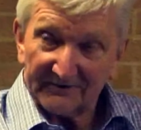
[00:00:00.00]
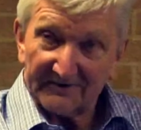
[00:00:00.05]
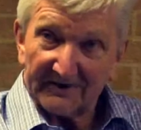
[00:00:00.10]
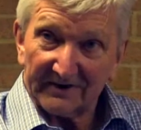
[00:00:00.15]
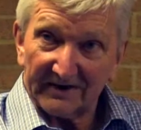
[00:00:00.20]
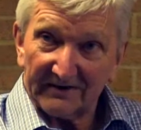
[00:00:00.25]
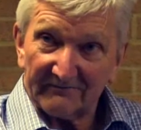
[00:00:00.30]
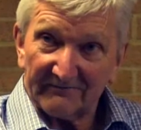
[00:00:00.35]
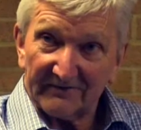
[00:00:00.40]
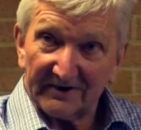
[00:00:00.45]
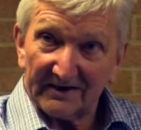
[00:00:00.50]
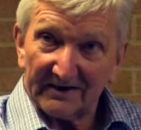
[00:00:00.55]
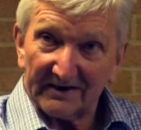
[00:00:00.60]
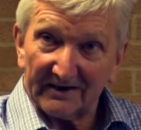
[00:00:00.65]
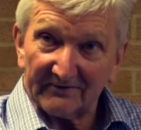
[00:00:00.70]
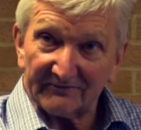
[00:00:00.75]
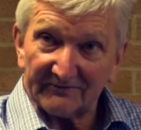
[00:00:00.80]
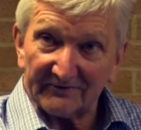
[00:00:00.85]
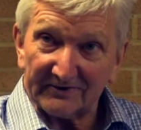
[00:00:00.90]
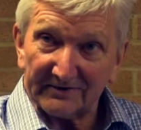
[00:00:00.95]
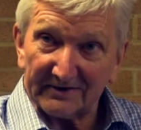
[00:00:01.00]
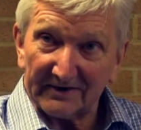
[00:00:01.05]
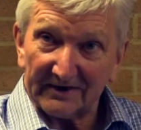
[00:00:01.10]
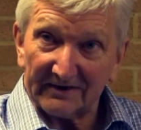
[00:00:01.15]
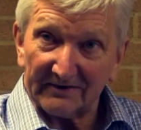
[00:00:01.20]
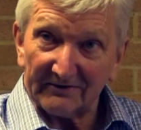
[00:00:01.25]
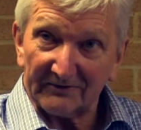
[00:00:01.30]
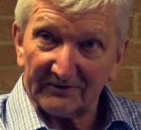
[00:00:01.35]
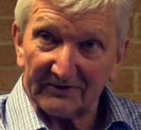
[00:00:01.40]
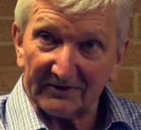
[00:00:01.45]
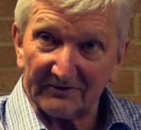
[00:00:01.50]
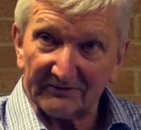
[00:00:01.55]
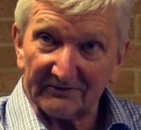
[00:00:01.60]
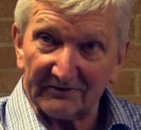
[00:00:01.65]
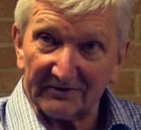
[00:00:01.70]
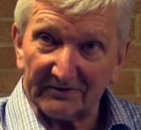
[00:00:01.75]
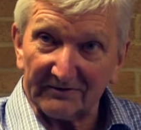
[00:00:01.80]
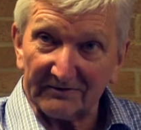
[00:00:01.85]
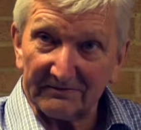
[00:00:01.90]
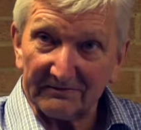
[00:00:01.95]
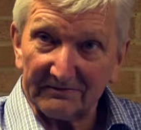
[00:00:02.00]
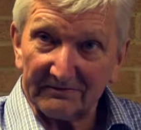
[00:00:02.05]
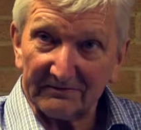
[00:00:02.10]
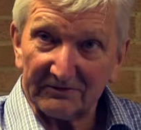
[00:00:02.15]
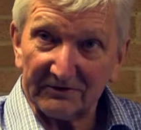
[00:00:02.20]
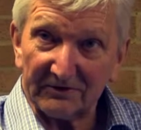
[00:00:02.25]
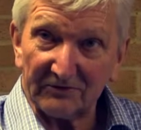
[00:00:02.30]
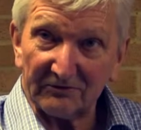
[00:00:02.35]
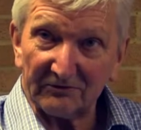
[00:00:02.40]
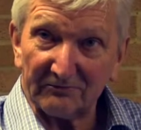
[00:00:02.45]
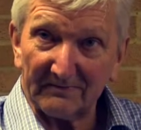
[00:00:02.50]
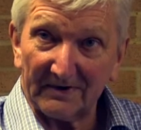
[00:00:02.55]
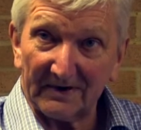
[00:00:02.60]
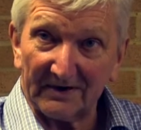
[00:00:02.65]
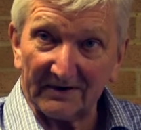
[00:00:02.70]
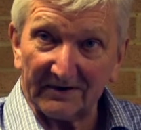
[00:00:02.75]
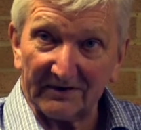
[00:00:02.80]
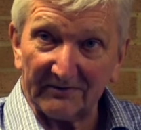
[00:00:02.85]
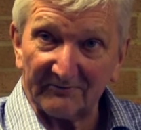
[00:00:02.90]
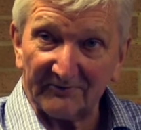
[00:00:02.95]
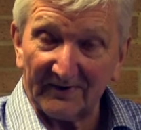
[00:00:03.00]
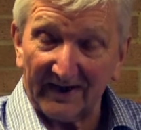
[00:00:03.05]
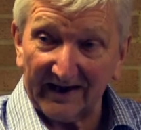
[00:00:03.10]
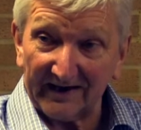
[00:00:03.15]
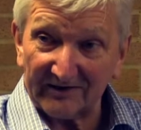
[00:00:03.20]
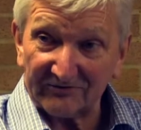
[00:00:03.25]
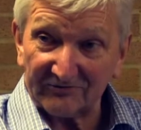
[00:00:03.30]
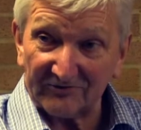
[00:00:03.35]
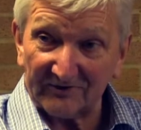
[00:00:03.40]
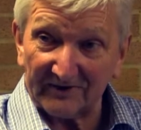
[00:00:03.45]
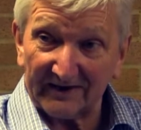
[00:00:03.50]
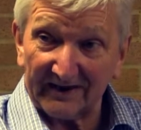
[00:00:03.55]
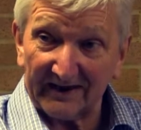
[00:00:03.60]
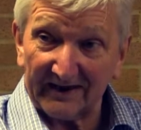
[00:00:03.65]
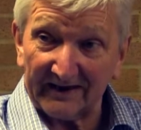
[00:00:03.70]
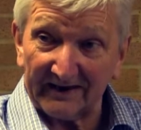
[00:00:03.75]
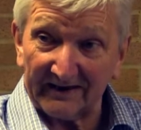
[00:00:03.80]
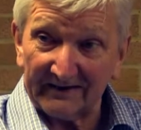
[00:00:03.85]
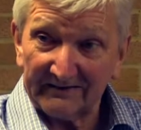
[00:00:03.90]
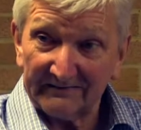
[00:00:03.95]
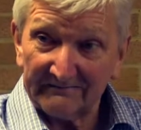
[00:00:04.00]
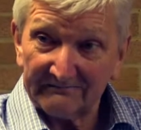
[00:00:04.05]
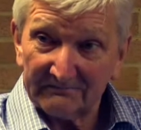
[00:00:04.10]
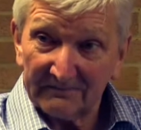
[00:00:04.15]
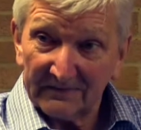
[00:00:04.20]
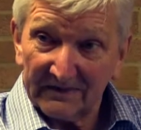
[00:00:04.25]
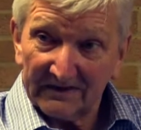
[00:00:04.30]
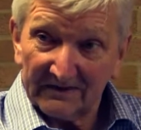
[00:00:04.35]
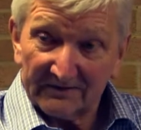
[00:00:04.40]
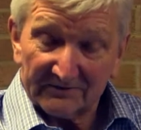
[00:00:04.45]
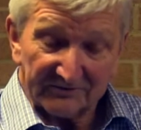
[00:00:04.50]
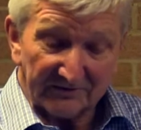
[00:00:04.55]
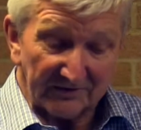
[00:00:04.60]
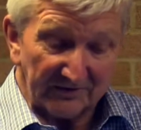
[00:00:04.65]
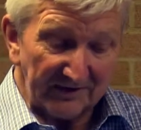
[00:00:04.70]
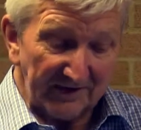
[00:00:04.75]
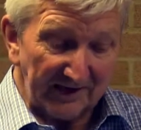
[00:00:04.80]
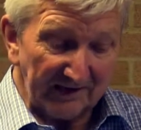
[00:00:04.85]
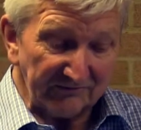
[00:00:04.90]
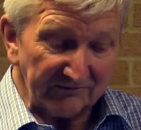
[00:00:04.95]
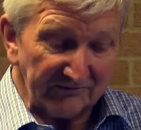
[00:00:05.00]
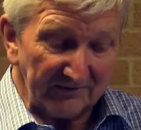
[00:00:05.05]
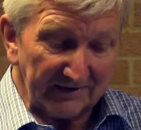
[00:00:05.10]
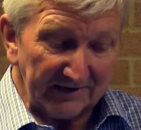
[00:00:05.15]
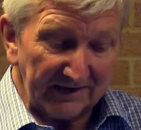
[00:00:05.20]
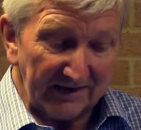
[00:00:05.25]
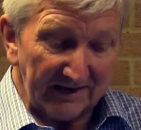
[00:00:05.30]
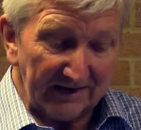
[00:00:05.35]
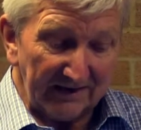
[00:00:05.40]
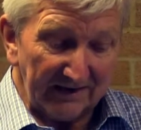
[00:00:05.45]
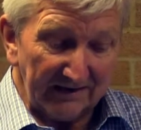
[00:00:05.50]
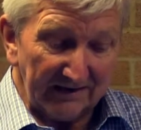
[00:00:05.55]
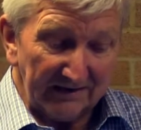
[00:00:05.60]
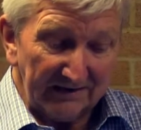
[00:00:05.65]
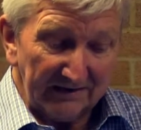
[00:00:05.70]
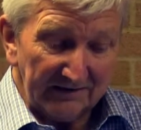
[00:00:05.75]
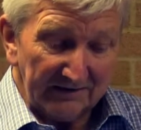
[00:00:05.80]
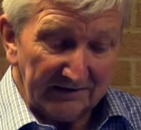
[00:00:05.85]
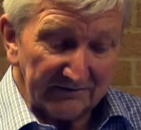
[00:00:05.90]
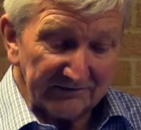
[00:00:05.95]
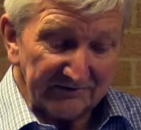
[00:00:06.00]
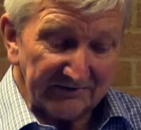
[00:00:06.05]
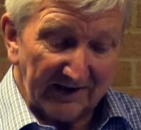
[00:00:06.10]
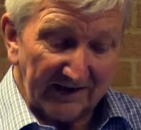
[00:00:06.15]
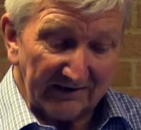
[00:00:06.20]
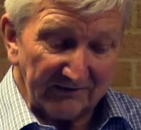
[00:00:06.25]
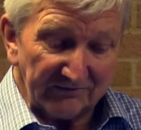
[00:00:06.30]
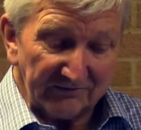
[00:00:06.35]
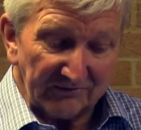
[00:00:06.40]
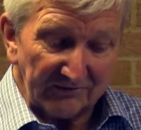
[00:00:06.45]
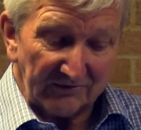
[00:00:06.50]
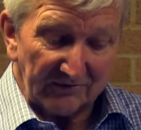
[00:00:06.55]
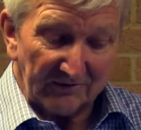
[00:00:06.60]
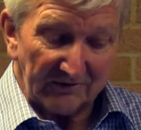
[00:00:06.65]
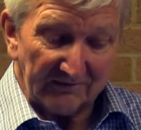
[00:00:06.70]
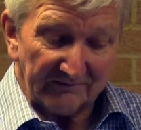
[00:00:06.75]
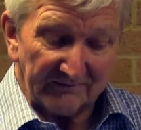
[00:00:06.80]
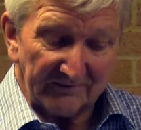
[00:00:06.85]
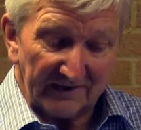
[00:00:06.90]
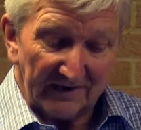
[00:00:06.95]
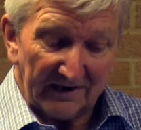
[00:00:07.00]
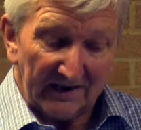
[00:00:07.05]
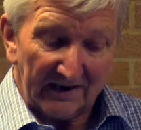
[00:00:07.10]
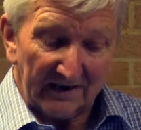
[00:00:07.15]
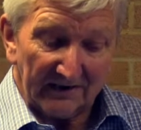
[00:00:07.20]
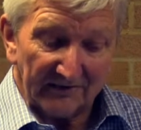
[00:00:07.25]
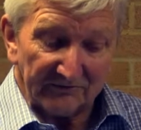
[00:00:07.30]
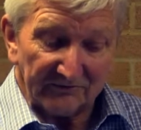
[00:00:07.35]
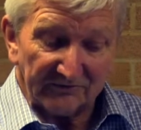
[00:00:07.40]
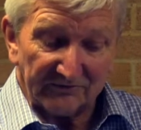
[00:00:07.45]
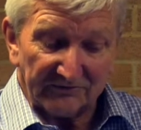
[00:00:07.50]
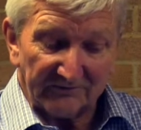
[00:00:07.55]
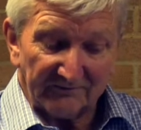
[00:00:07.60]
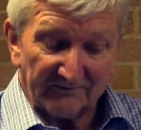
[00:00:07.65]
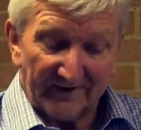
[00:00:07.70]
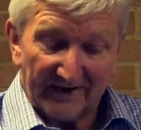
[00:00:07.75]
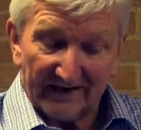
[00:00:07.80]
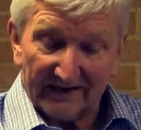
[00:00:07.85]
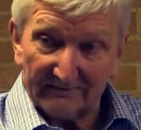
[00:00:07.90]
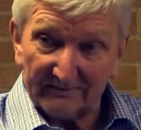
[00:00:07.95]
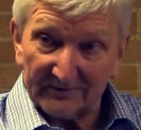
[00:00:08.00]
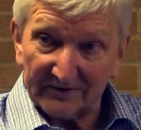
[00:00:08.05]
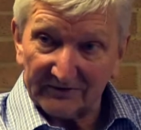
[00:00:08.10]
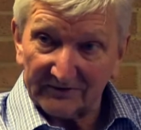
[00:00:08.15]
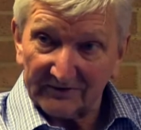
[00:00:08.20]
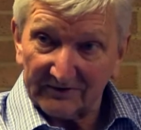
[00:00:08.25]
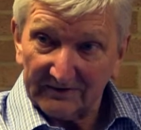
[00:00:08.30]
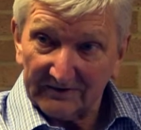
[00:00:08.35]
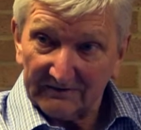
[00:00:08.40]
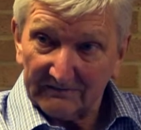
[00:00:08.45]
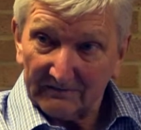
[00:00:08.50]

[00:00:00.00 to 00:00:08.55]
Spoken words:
think they're realising now that there's a huge market for extra care. So an extra care section of a large development,